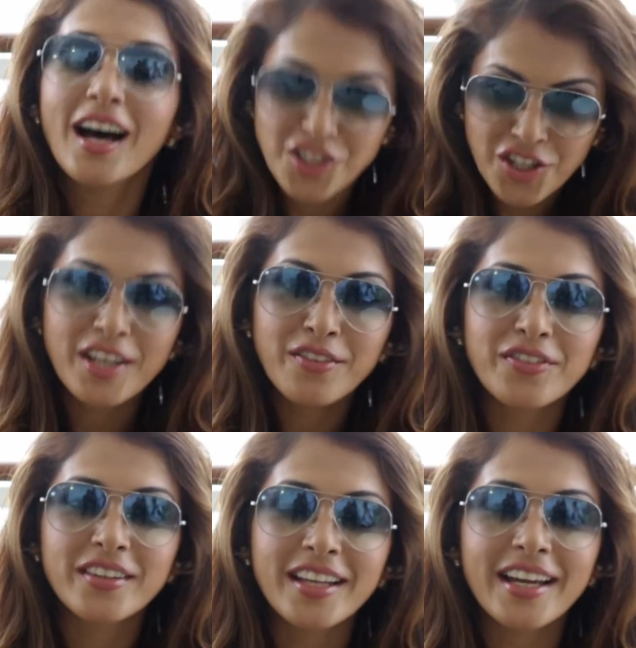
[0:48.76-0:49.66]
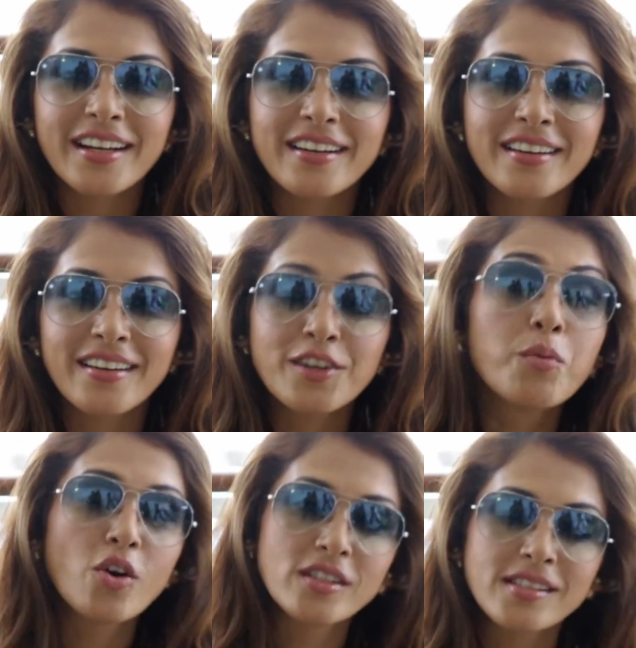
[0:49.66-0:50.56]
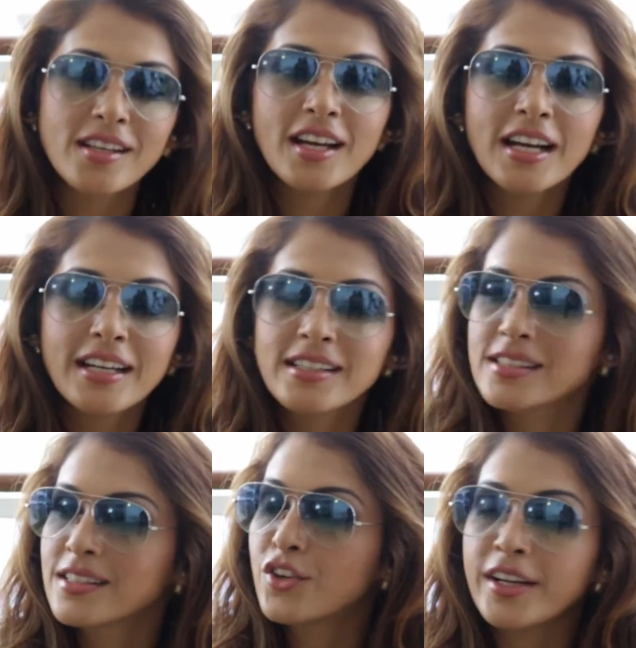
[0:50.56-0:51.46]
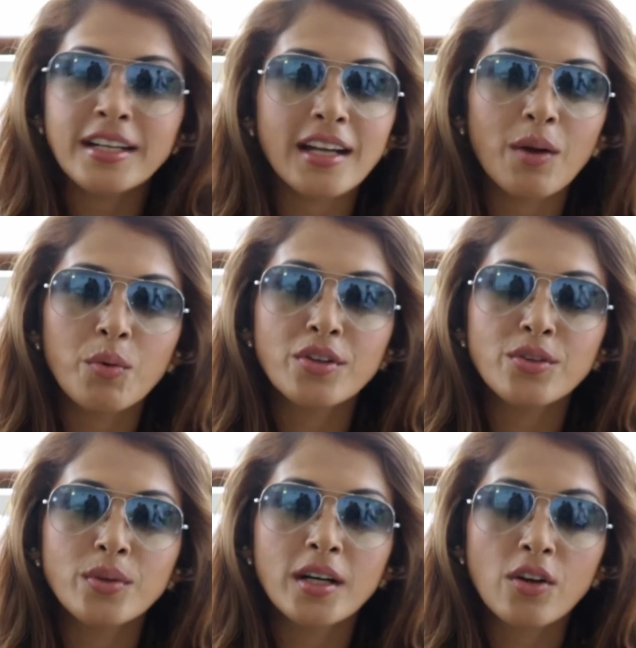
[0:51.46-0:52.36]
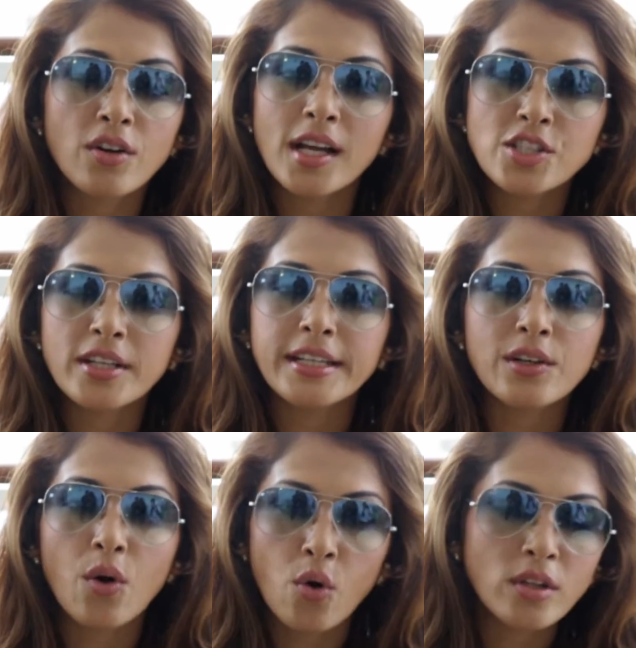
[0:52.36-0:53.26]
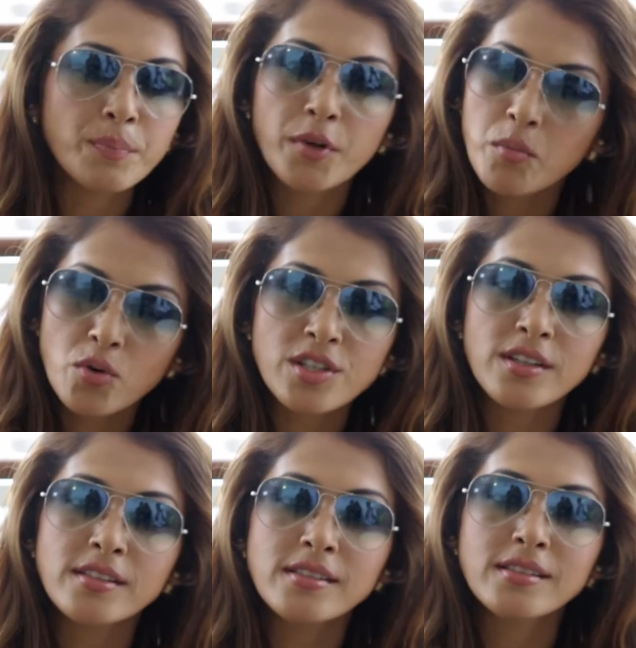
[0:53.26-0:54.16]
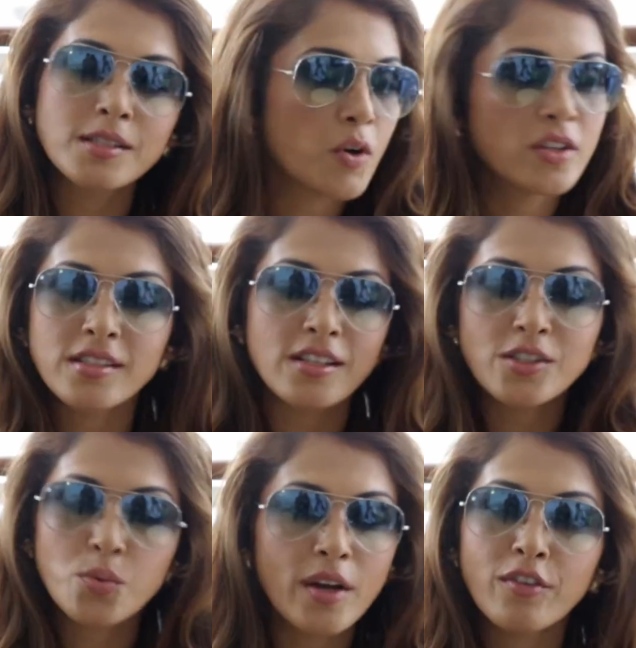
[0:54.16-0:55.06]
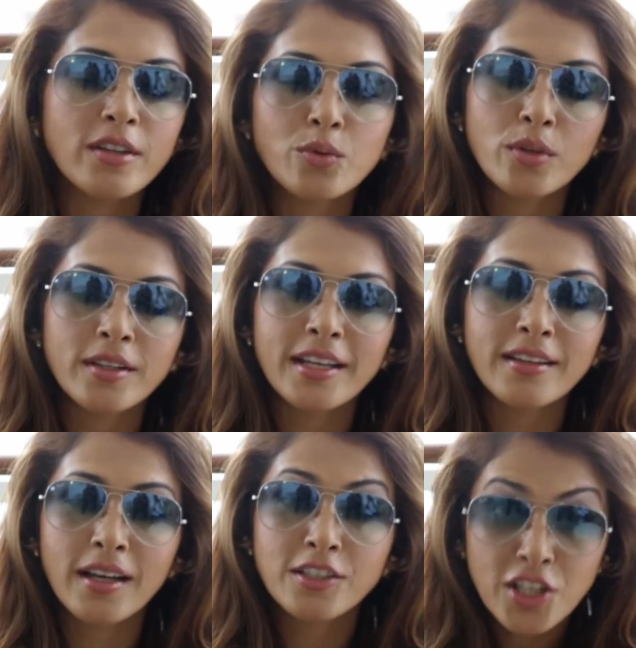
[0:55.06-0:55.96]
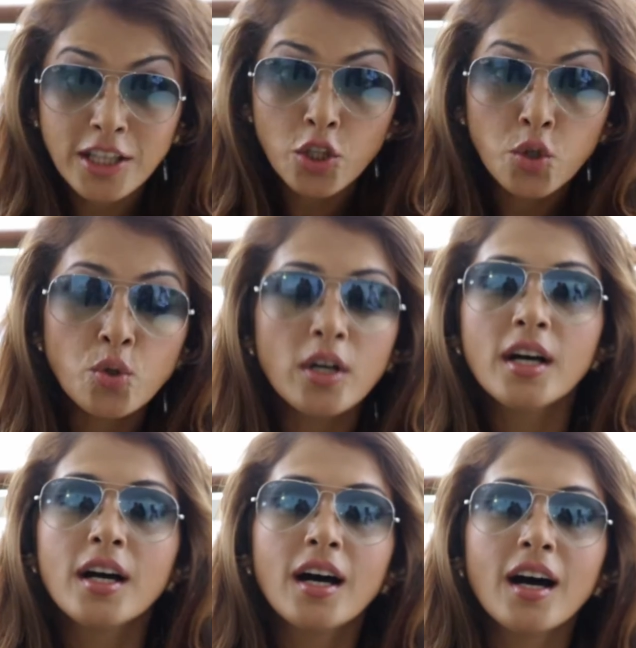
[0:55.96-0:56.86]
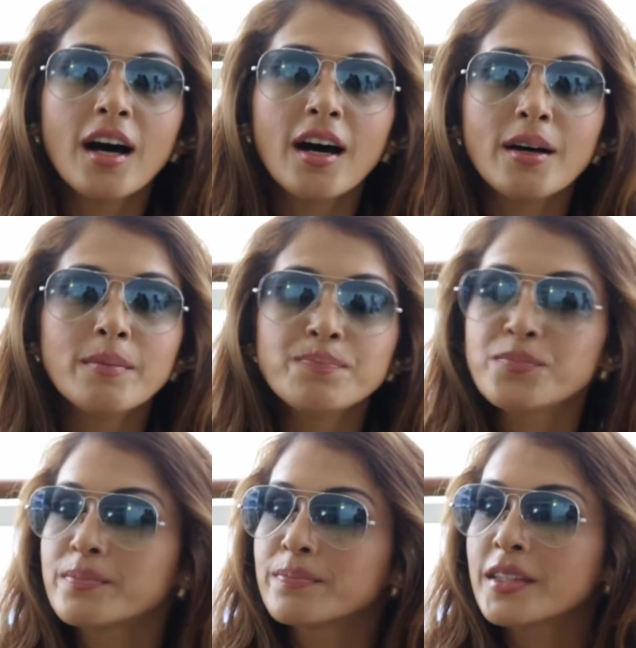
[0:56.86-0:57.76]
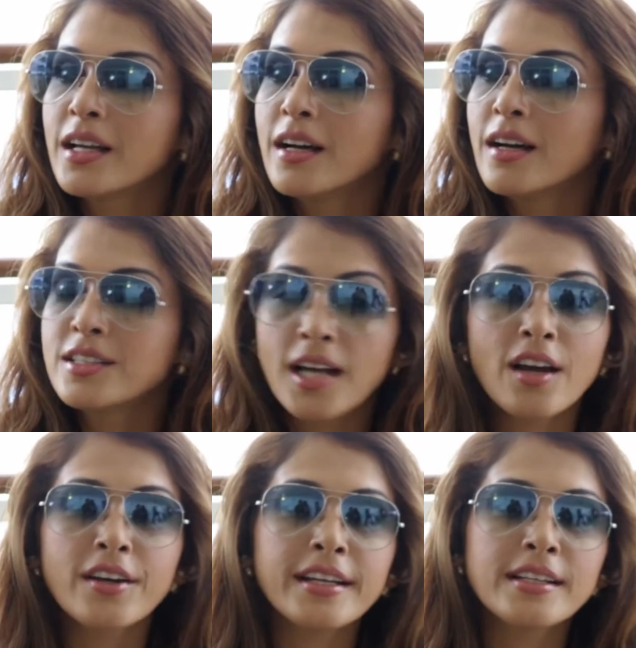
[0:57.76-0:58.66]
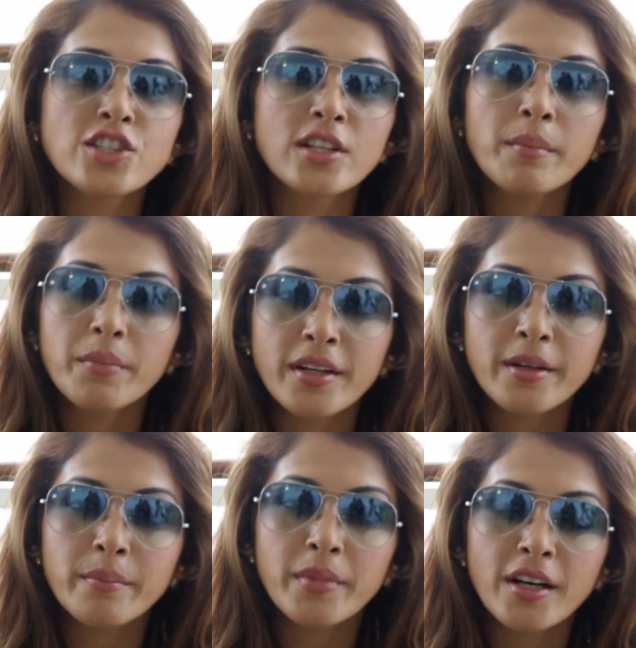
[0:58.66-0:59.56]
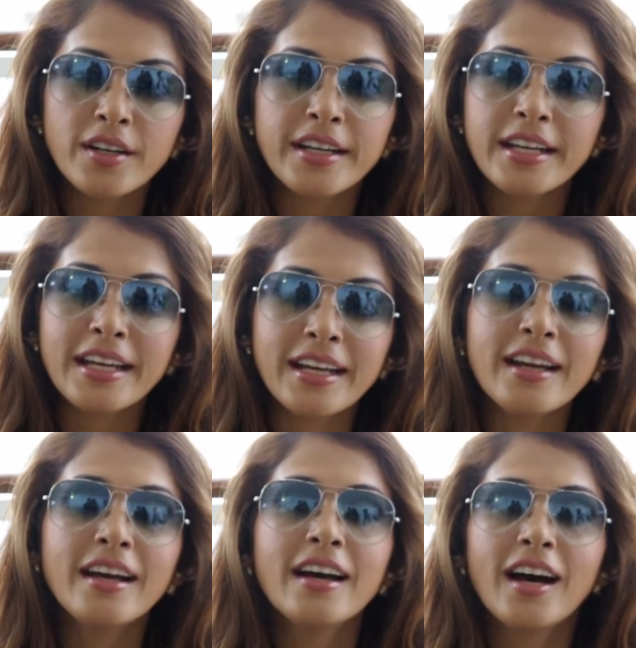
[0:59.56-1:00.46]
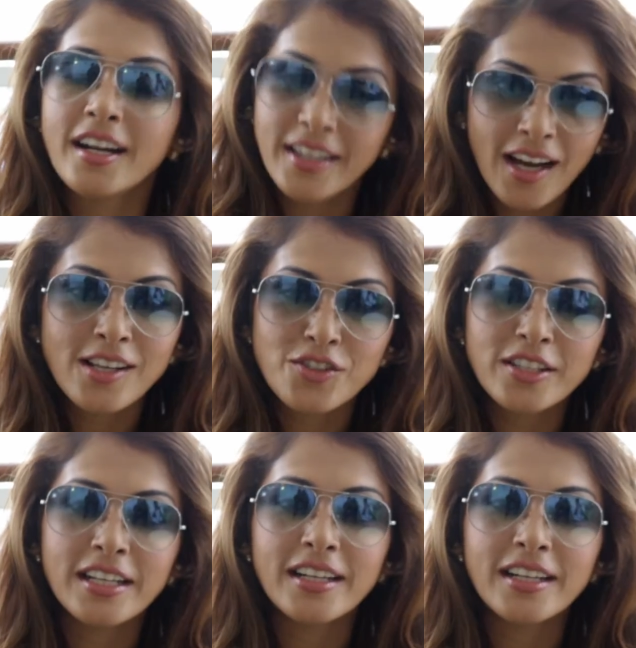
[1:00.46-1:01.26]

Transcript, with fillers: achieve their uh, rewards. It's great. I want to uh, congratulate all the promoters, the sponsors, whoever, that, uh, Jitu, um, uh, Thakre, Chidambaram, uh, Rege, Anna, Sunil